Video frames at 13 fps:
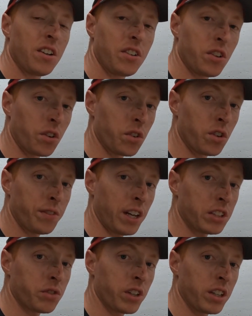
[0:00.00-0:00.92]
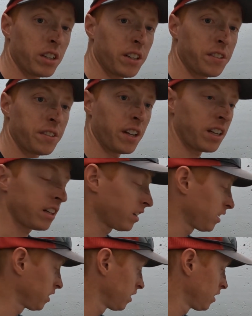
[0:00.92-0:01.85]
Don't know if that's realistic.
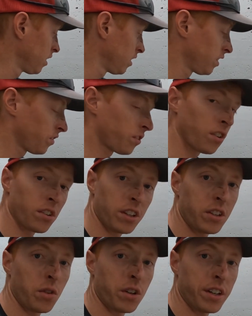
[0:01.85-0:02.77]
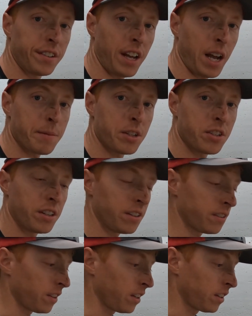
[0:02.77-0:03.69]
Certainly don't want to damage
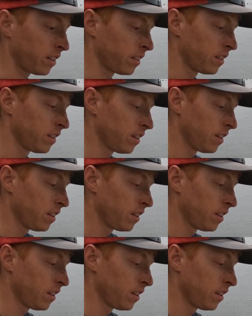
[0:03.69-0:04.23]
anything,